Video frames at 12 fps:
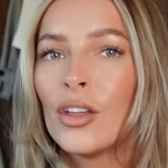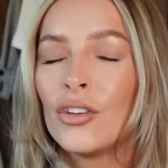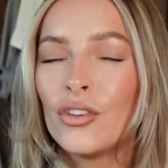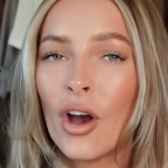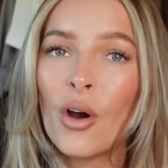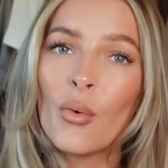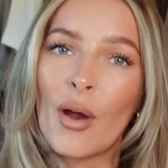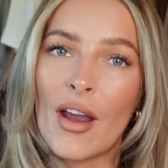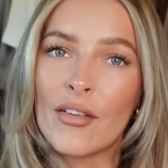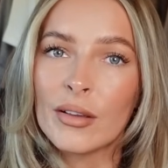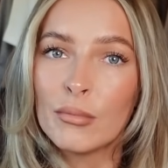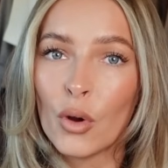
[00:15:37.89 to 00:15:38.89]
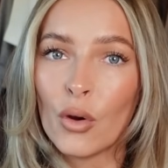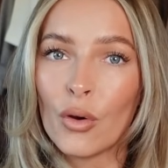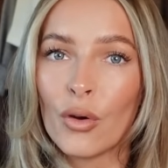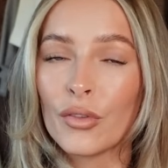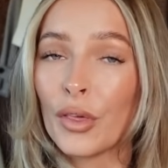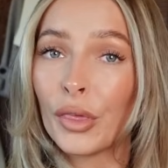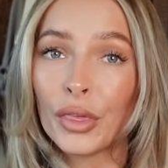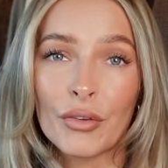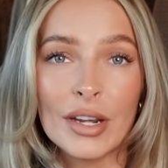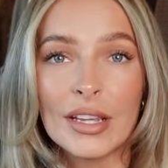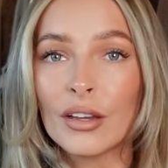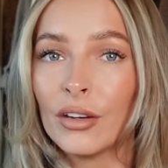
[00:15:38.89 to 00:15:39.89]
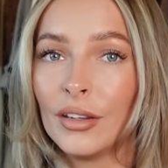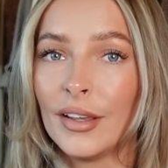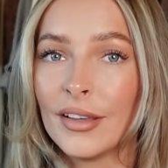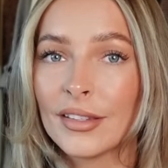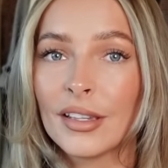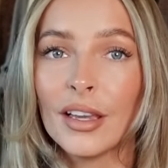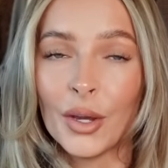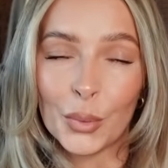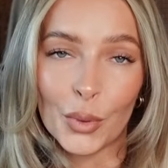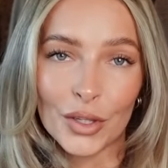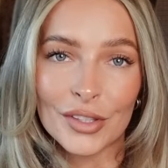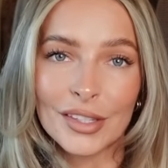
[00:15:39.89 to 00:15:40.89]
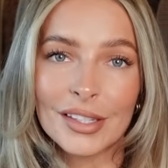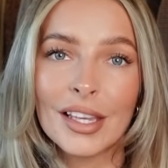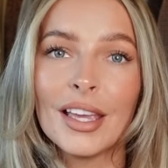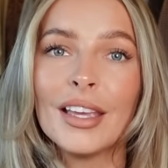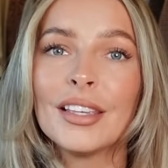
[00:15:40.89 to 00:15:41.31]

not wearing more than three colours at once.